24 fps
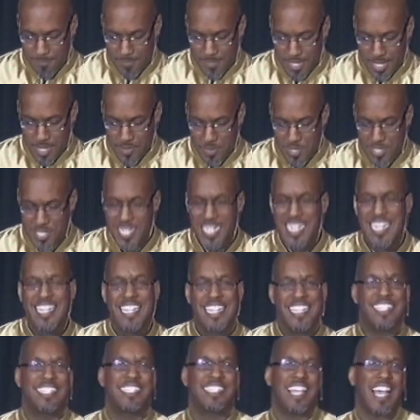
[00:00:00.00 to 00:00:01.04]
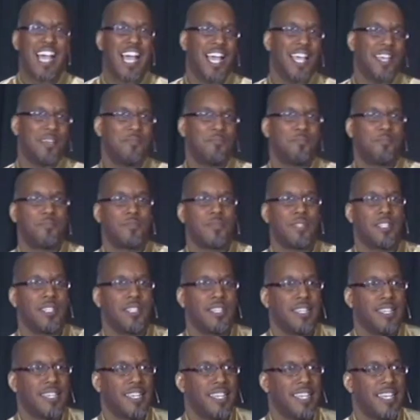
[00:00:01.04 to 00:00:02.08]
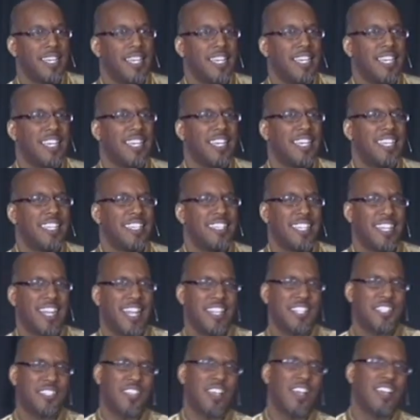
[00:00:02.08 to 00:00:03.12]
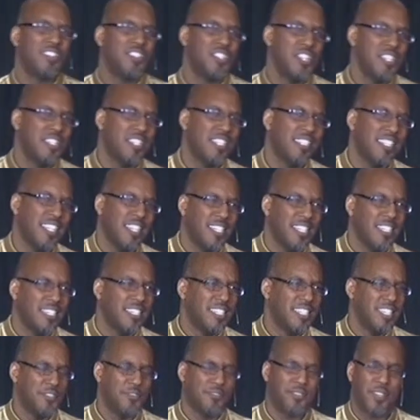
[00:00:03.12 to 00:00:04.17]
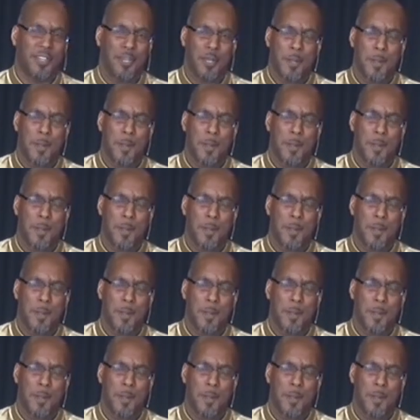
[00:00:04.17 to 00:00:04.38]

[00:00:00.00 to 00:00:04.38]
It was in this time that I saw Jesus a little different.